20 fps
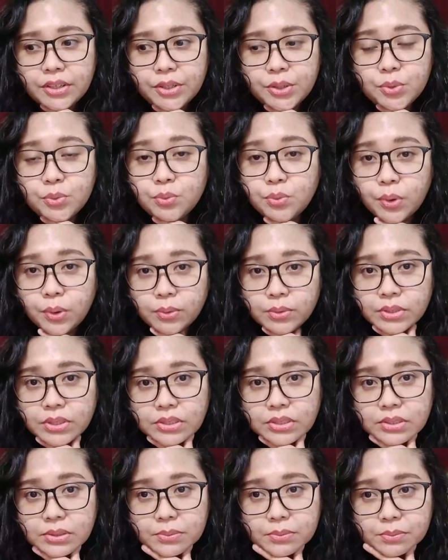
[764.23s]
you
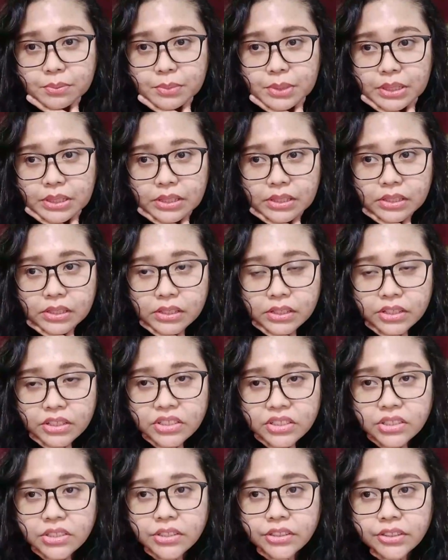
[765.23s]
won't be
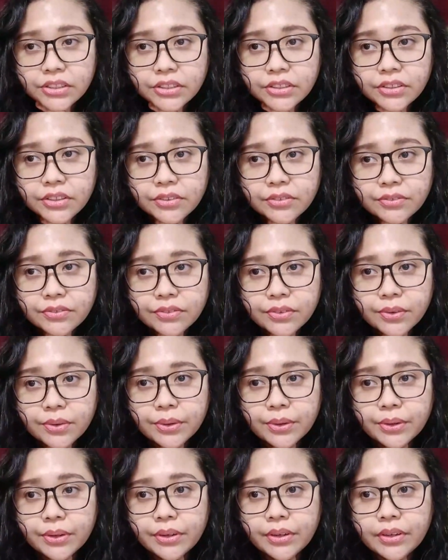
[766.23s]
considered
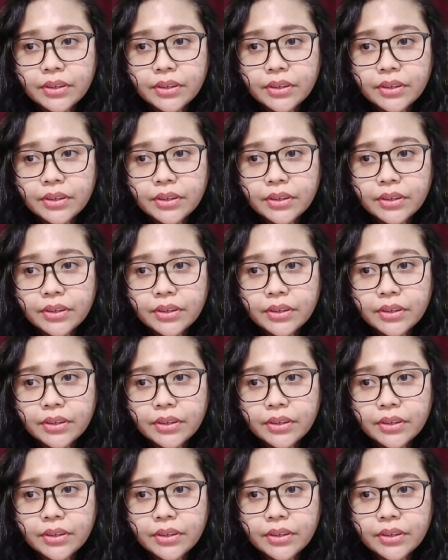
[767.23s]
for